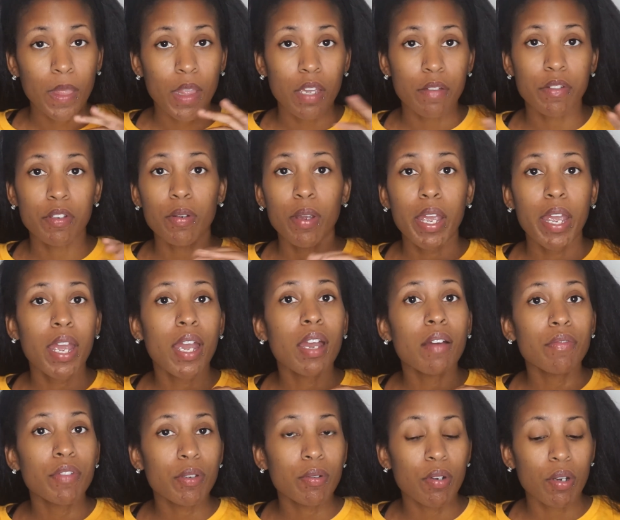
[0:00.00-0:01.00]
if you
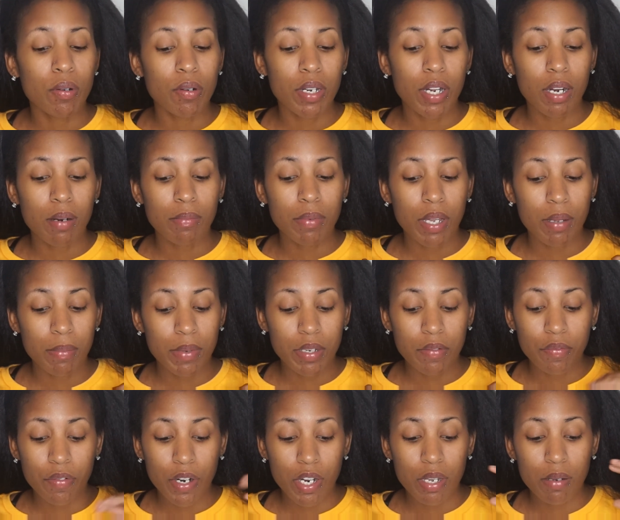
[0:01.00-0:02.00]
have, you know where I'm coming
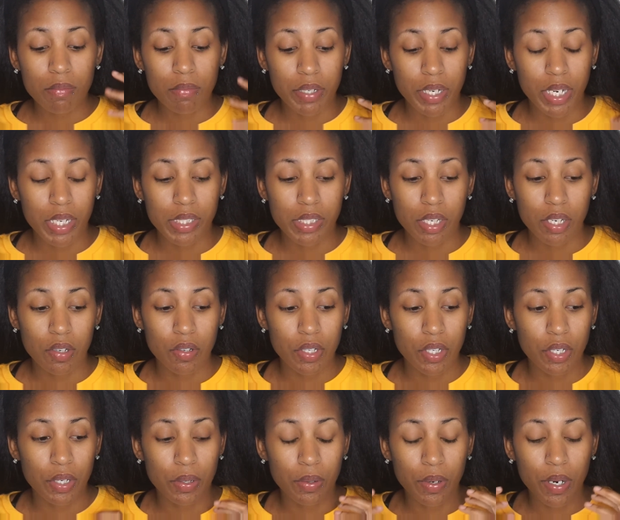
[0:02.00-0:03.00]
from when I tell
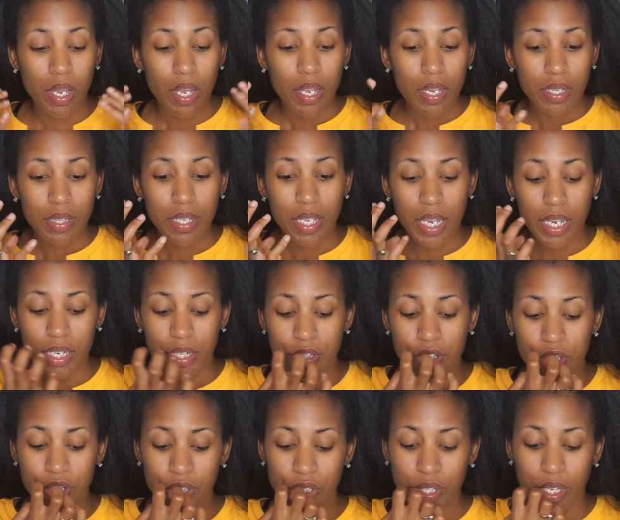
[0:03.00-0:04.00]
you that it
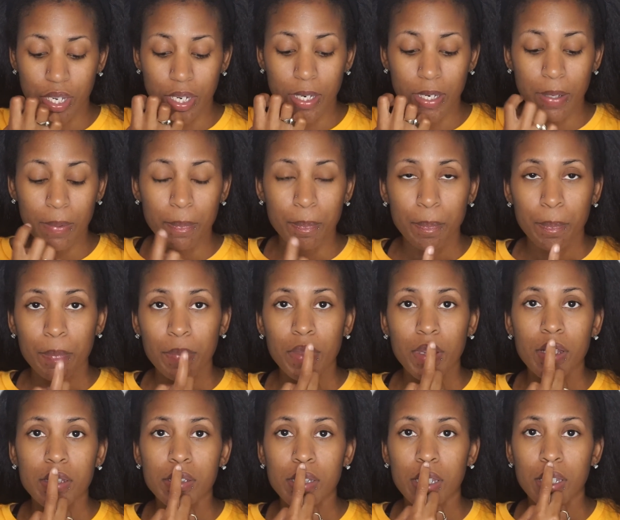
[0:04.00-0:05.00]
just like,
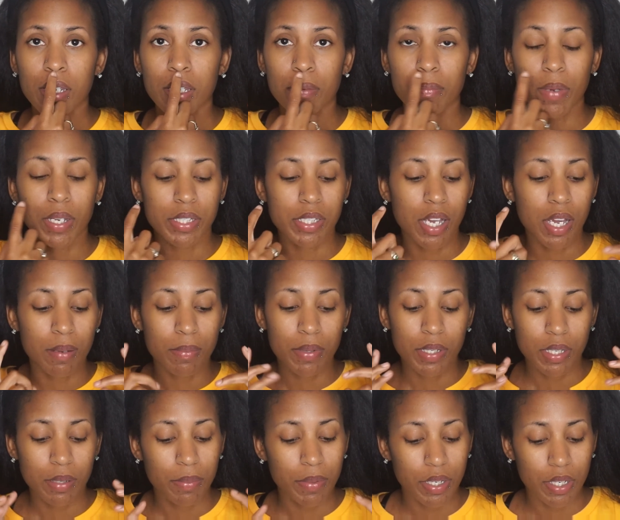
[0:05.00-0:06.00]
it's like in my top
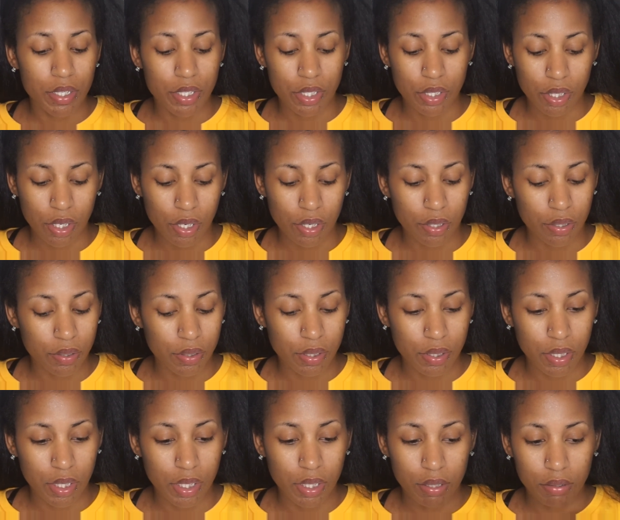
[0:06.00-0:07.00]
lip and it just
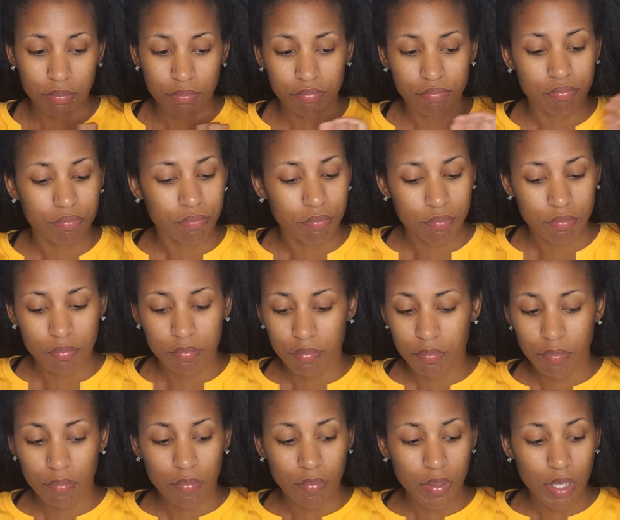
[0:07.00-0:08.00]
hurts. Like,
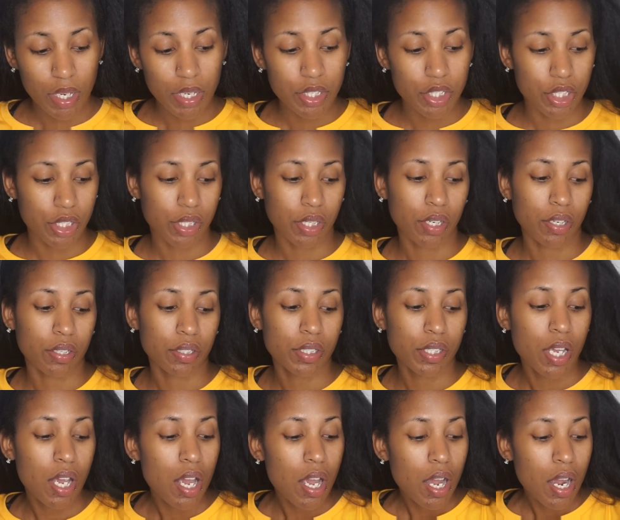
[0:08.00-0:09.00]
it just
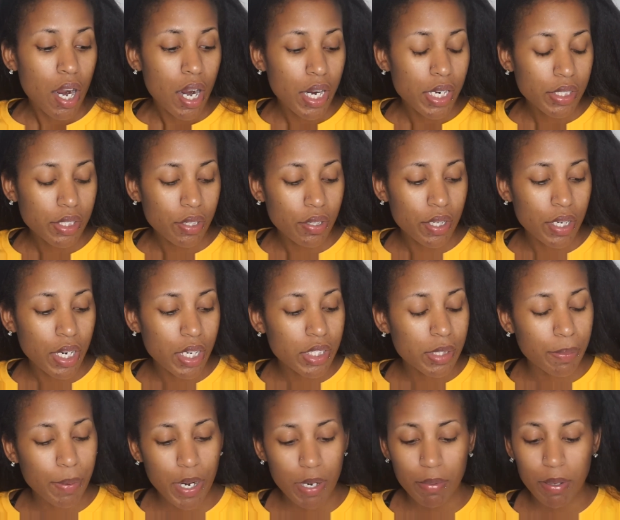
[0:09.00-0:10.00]
hurts. Alright, so the
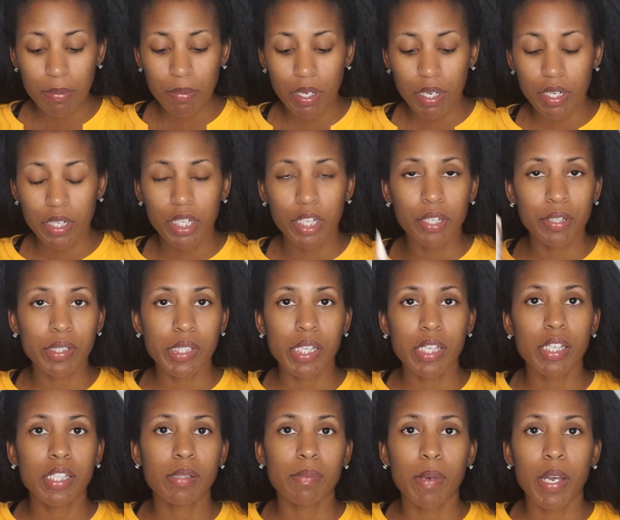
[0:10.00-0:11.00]
next primer I'm going to use
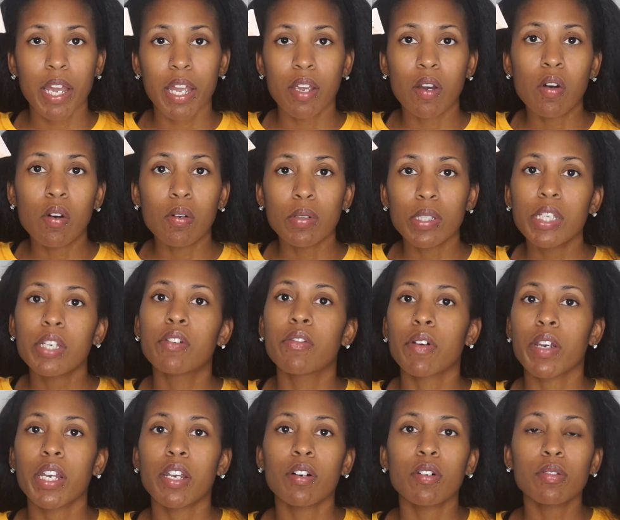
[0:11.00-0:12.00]
is my Holy
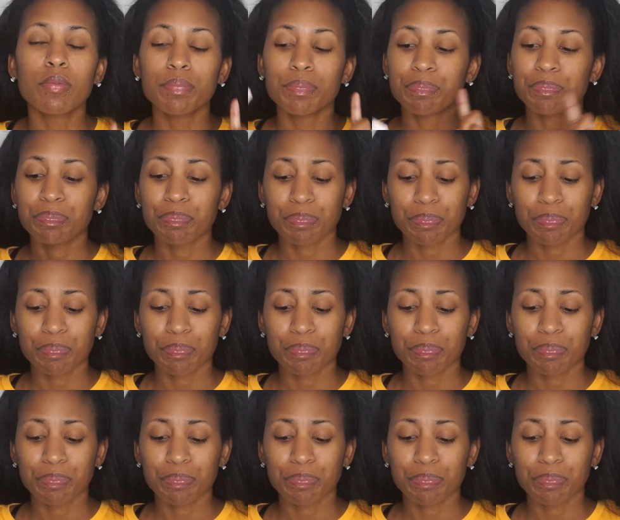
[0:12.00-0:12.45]
Grail.